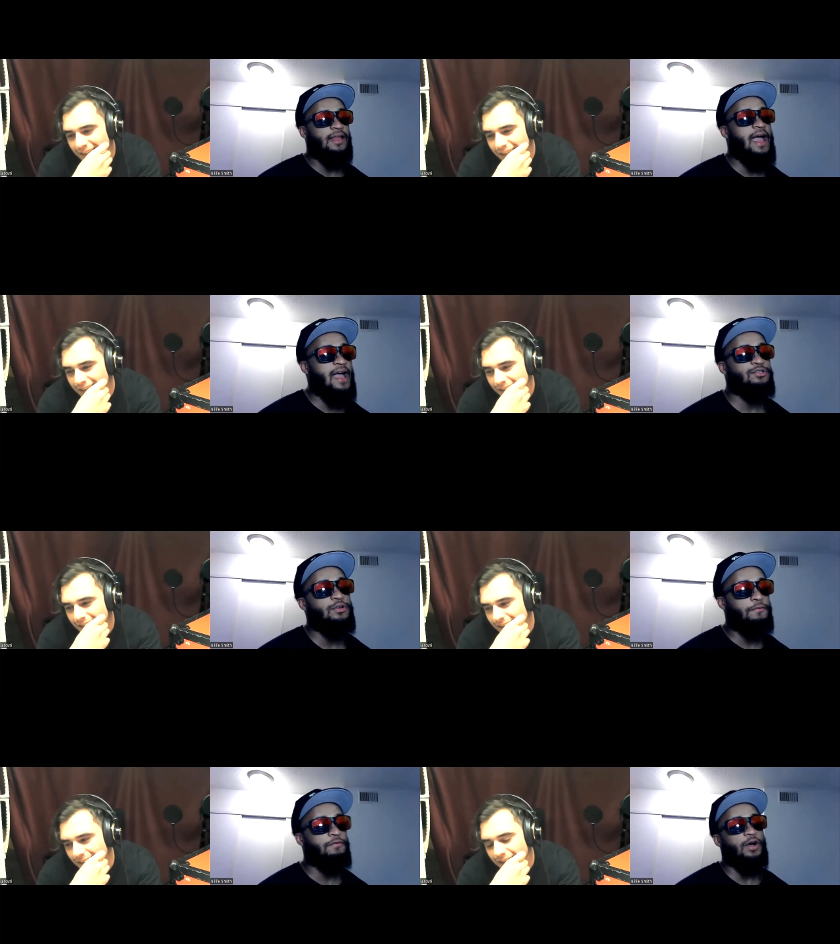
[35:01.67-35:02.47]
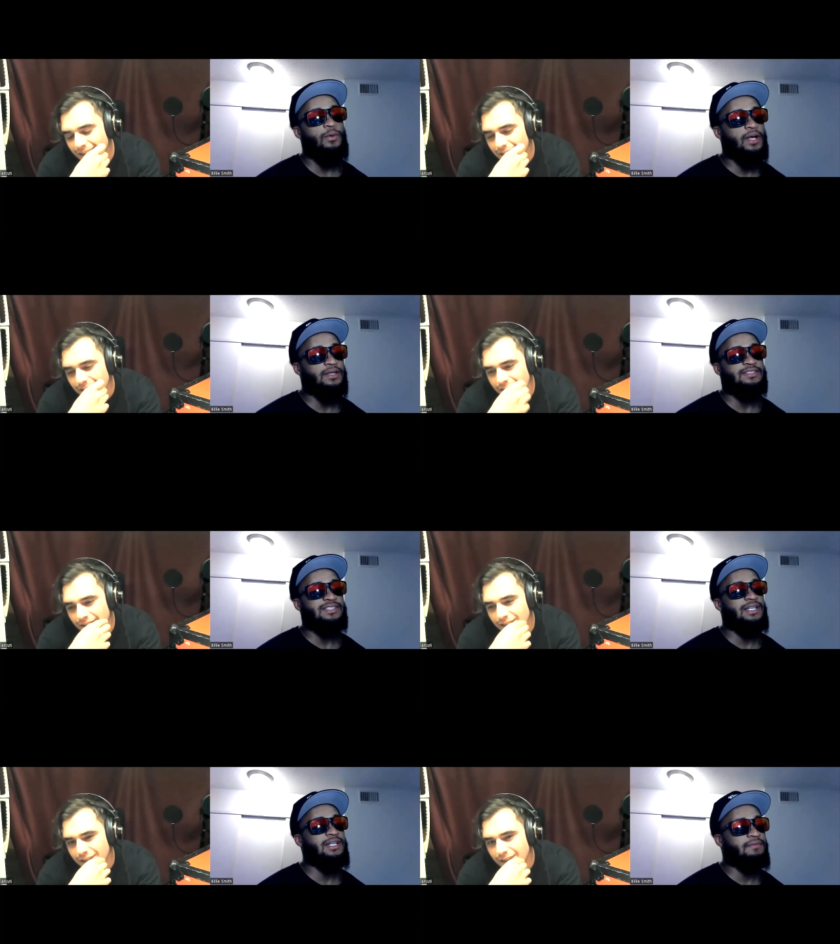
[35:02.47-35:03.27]
Speaker 1: that actually fuck with like the
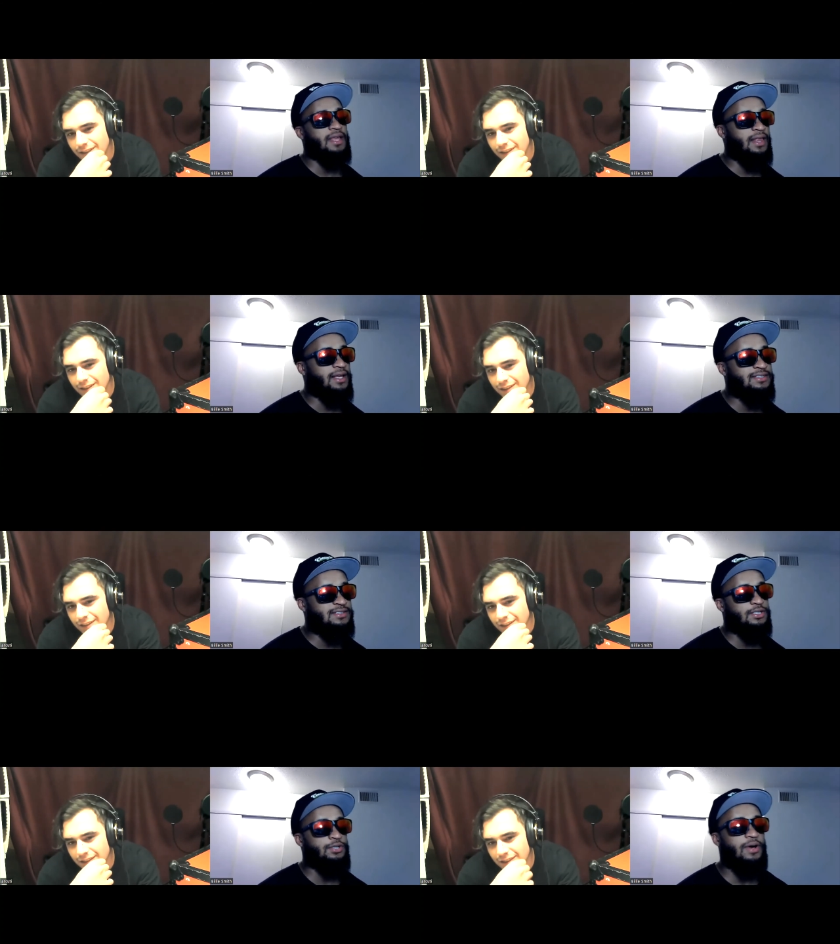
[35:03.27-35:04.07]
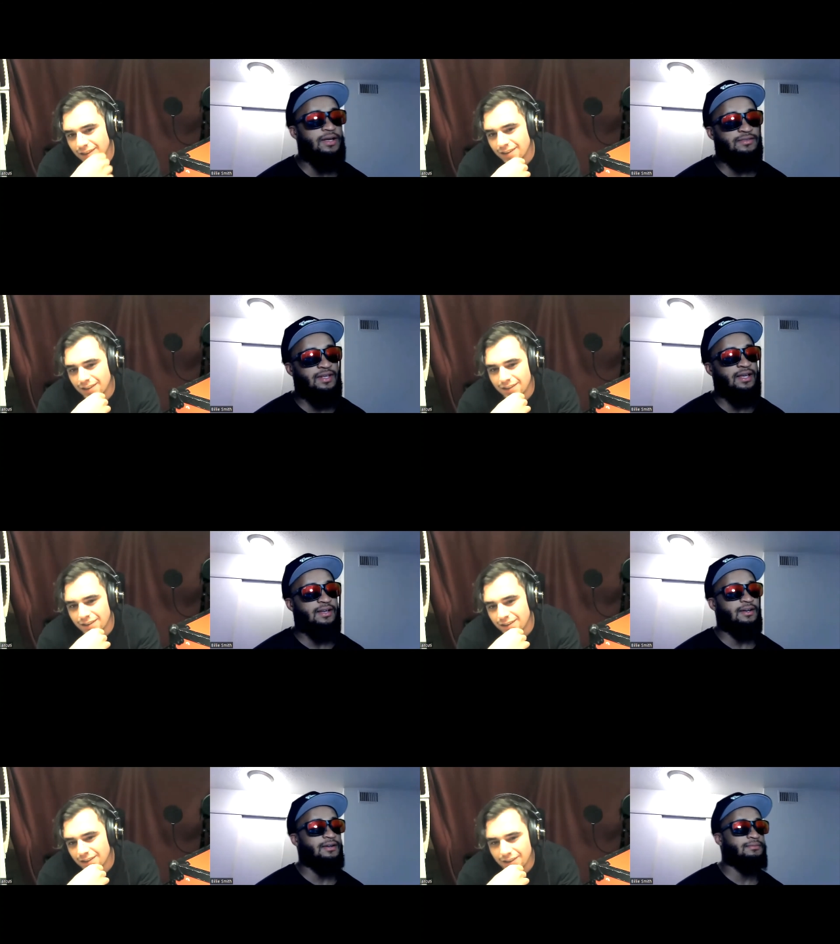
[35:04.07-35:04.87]
scene, if they like see you as like
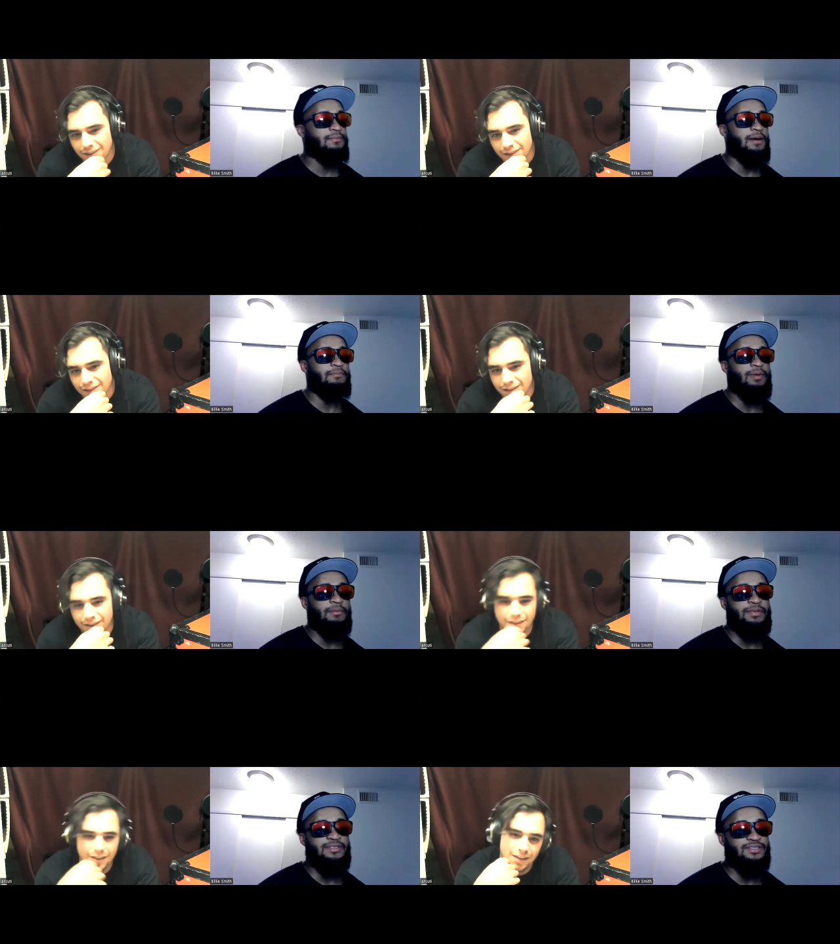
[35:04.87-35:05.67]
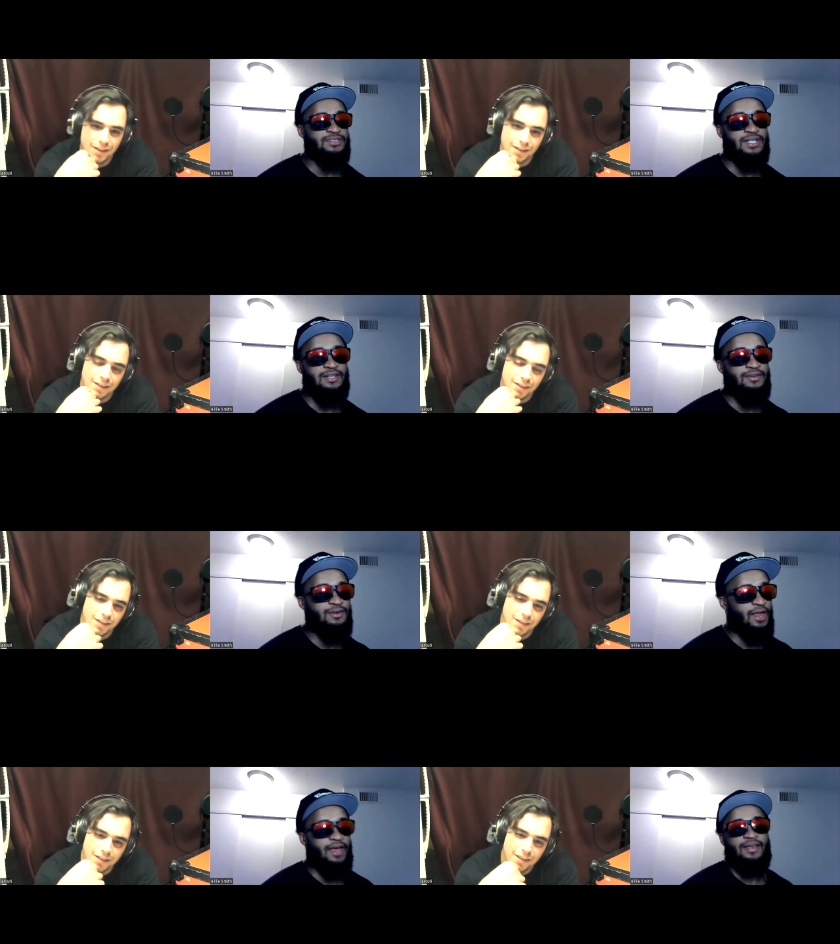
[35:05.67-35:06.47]
a, a, a piece of shit,
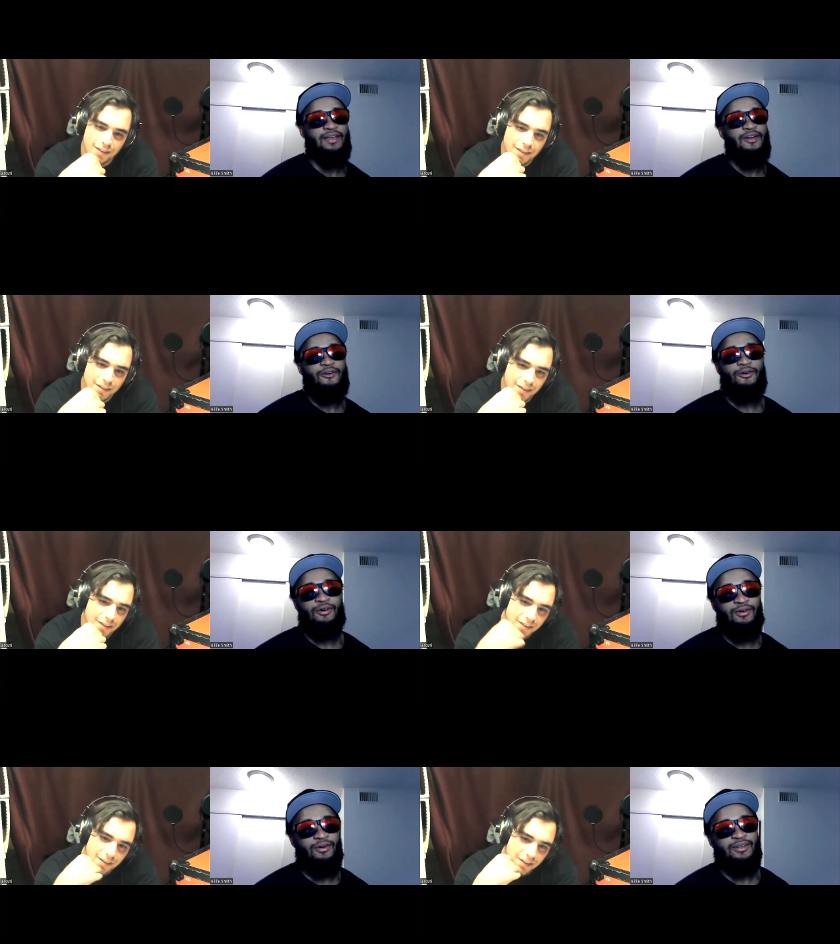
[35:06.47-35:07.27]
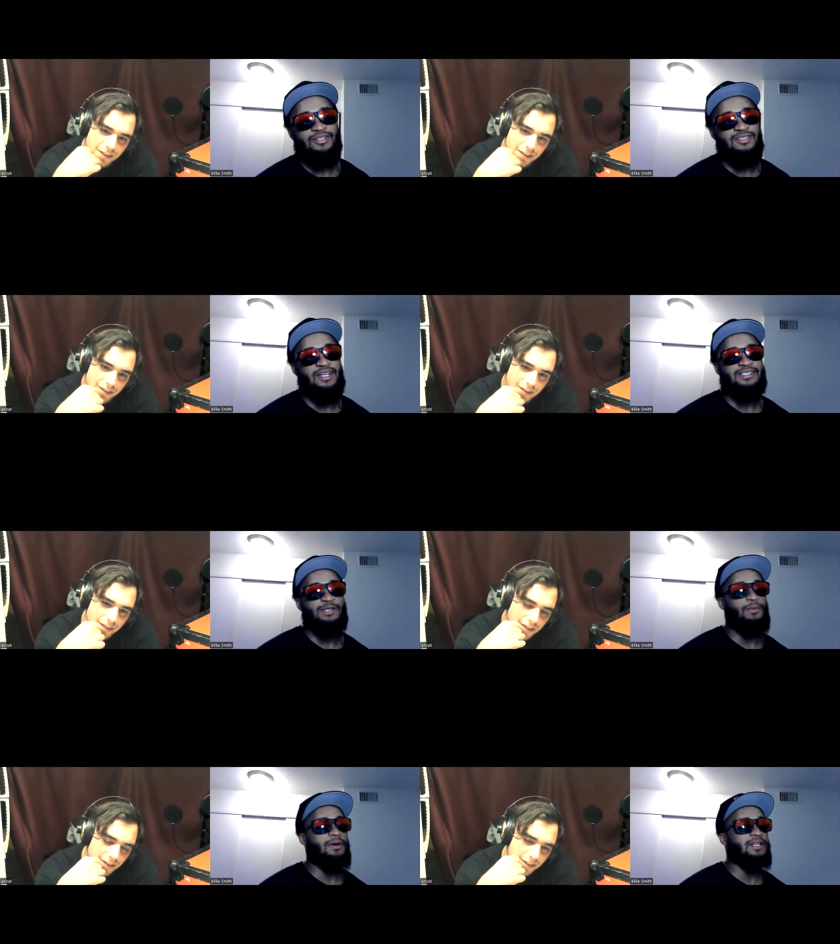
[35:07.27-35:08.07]
like or or just like
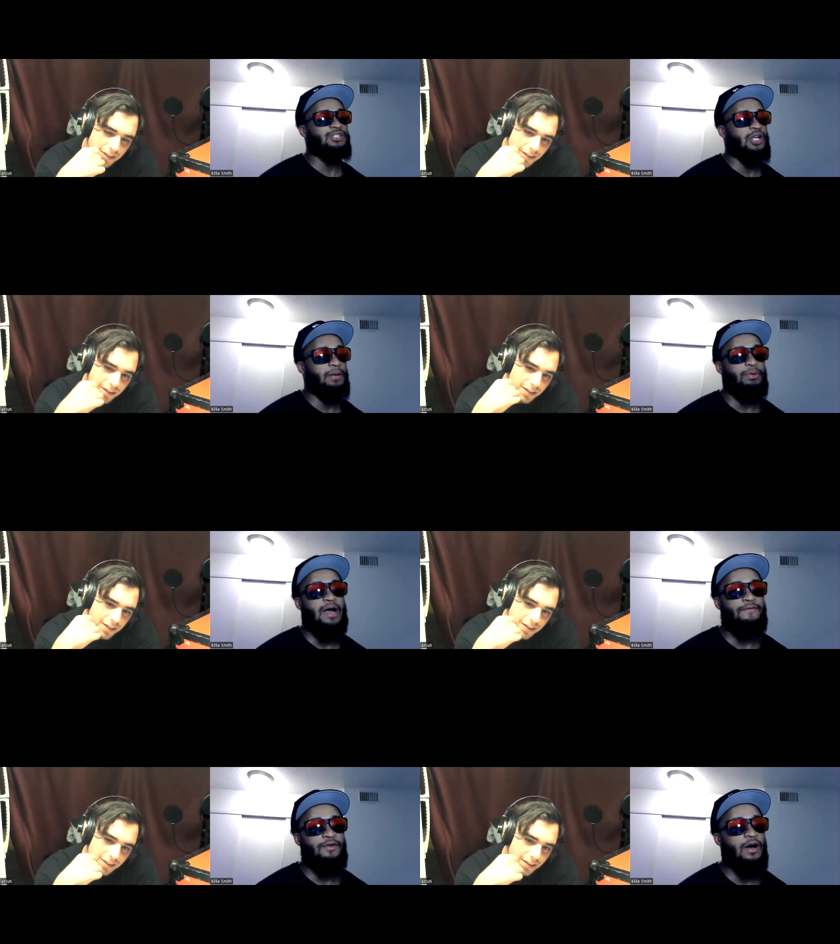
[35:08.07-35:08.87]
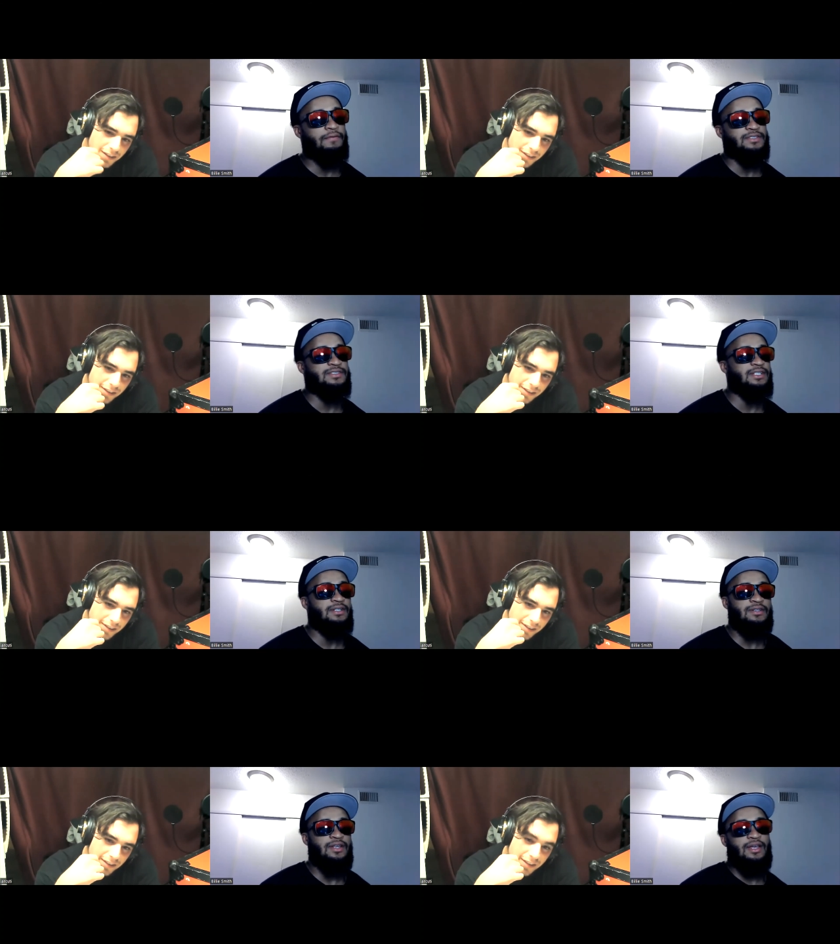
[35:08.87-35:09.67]
someone that's trying to profit off the
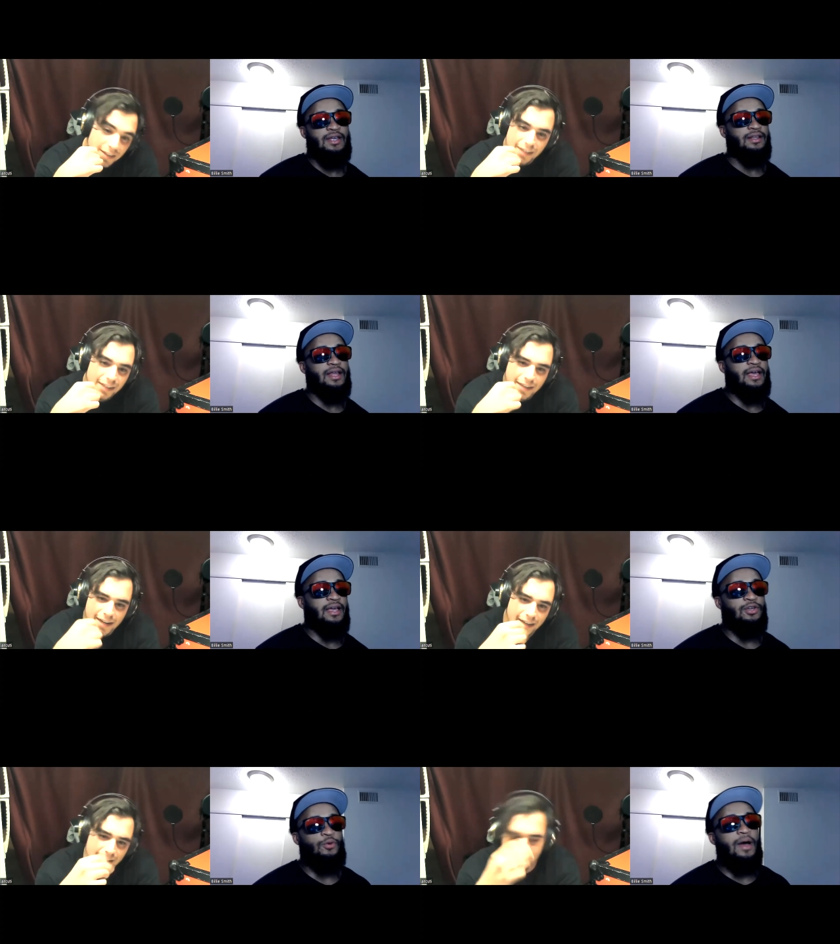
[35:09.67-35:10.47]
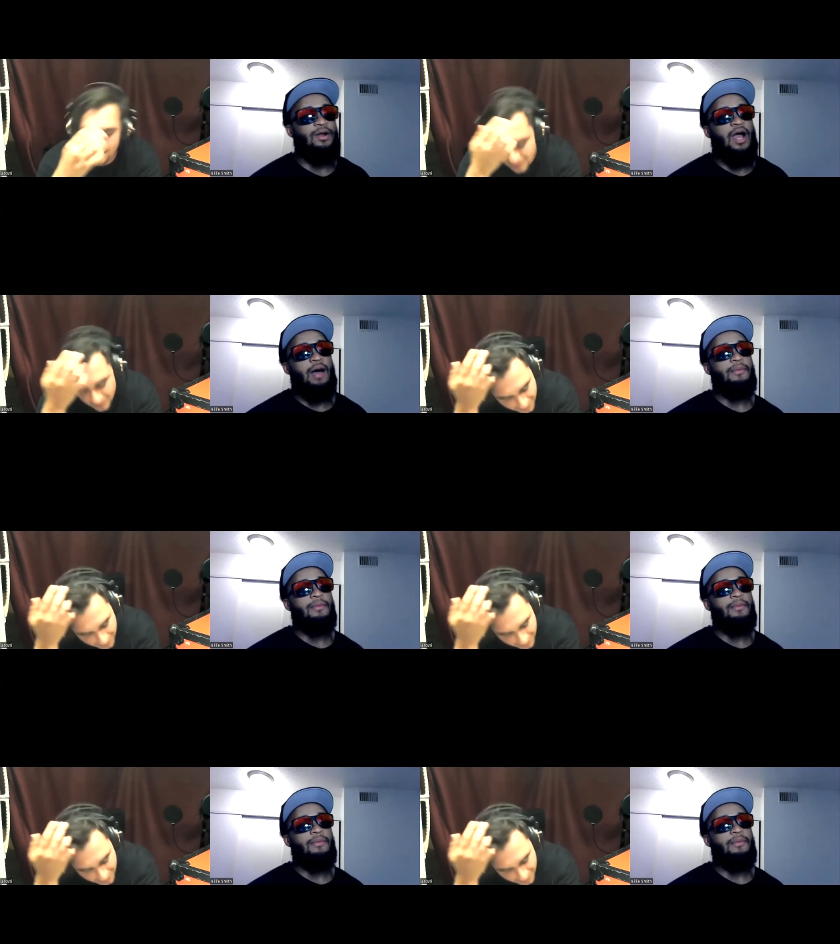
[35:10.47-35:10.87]
scene, yeah. like no matter how